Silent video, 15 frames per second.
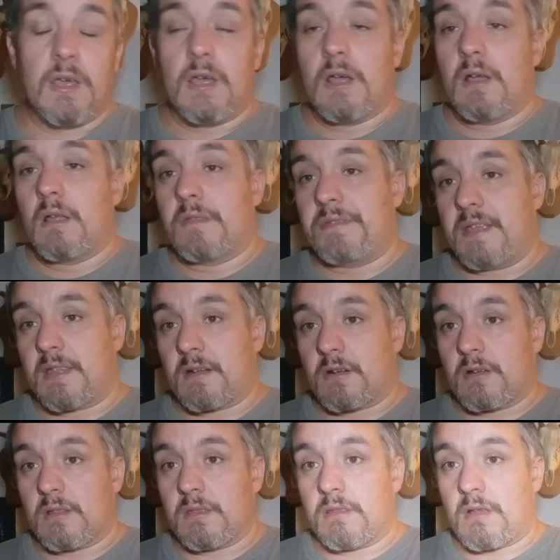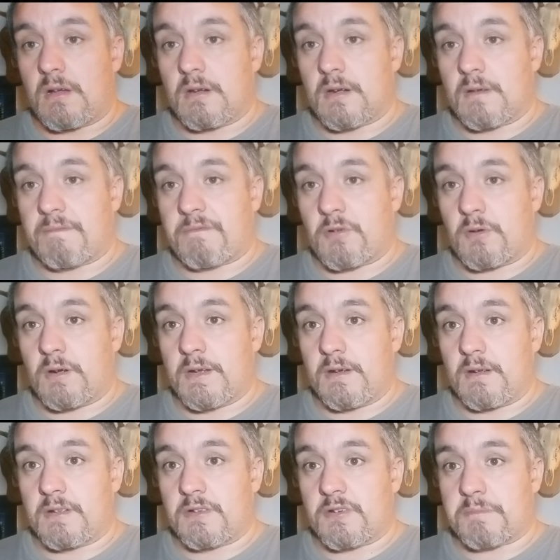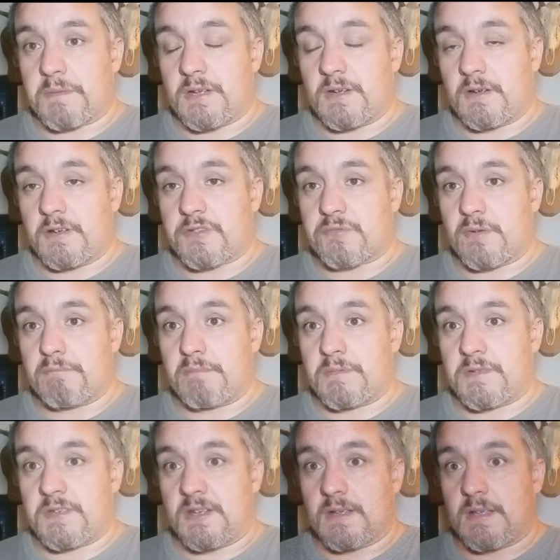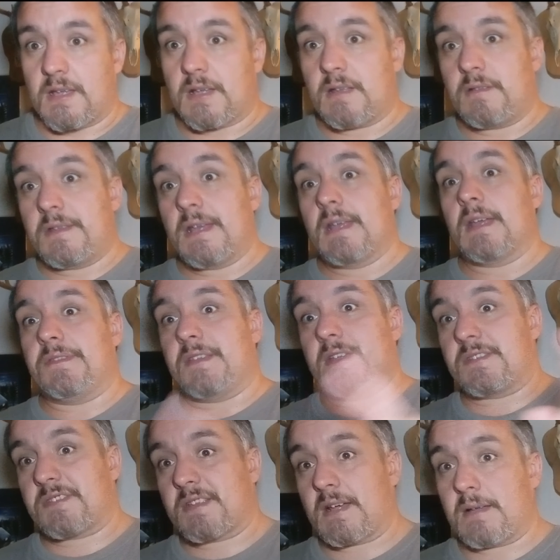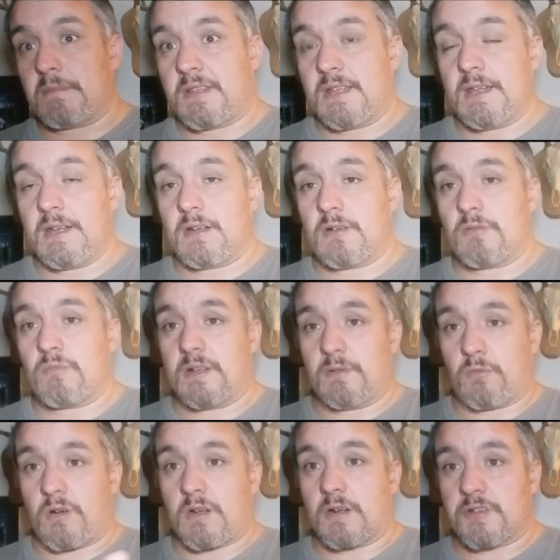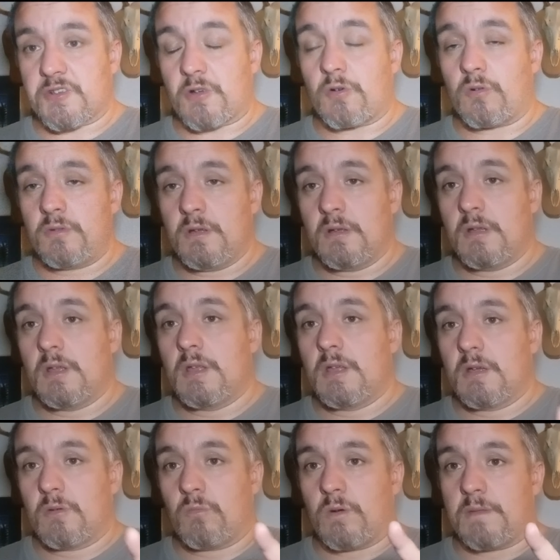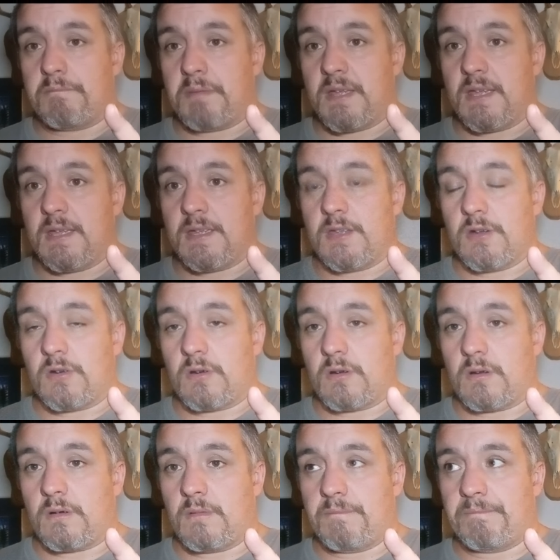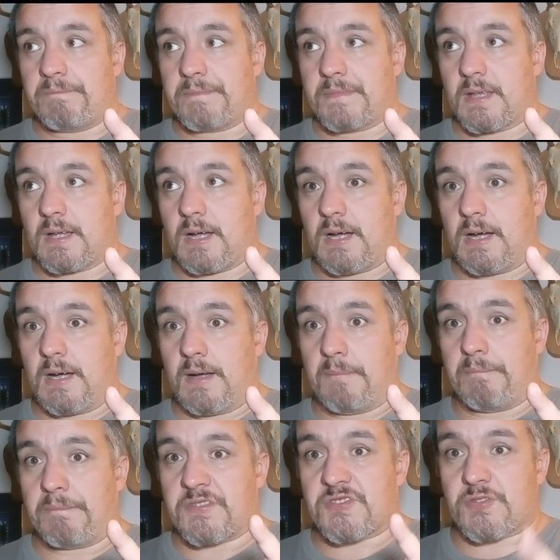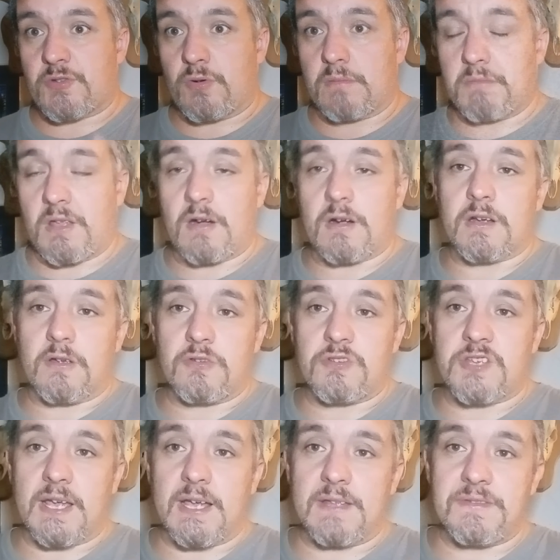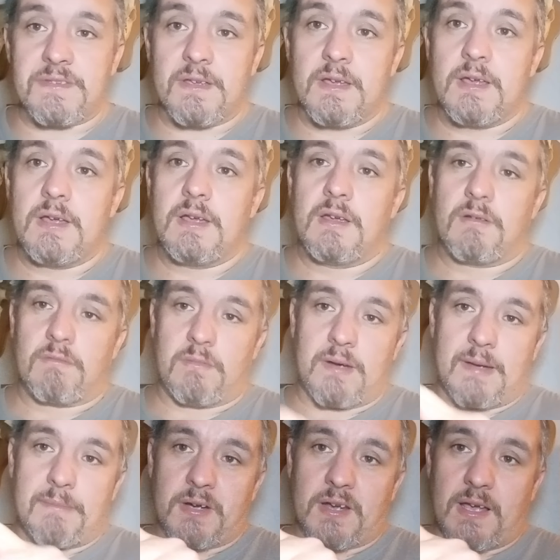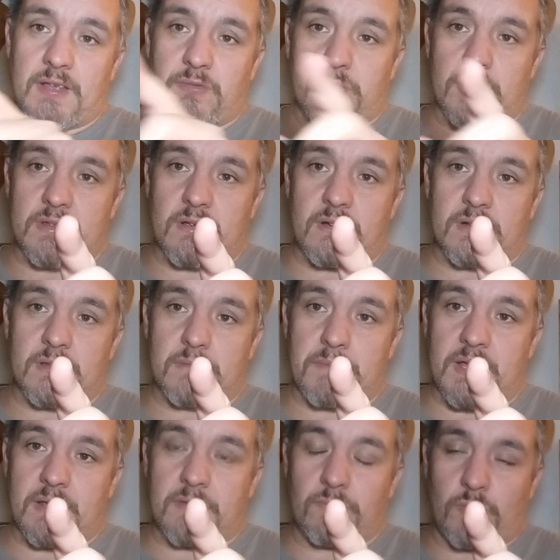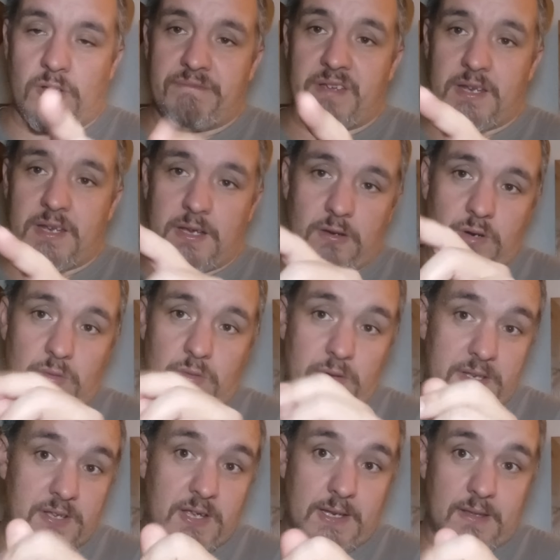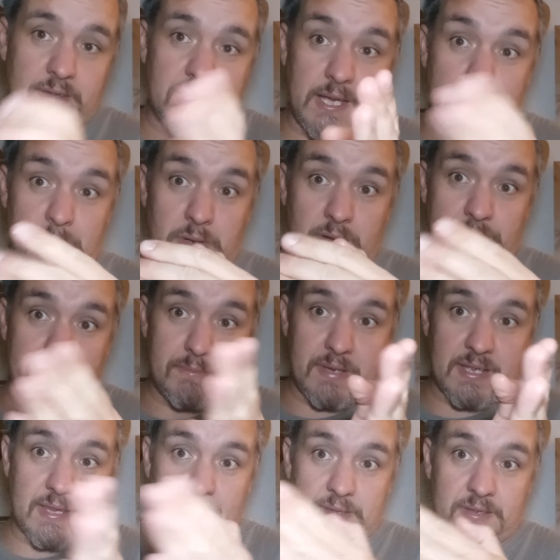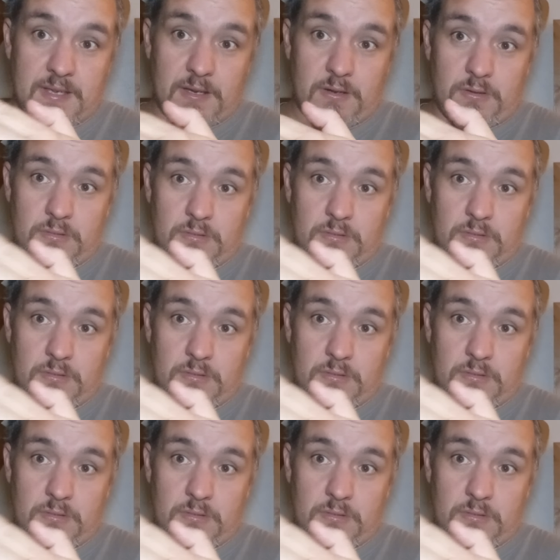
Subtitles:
another good lure for your underspin or your swim jig head this time of the year when the water's cold would be your Storm Largo shads. Remember, guys, we talked about in one video where we take the tab off to make that tail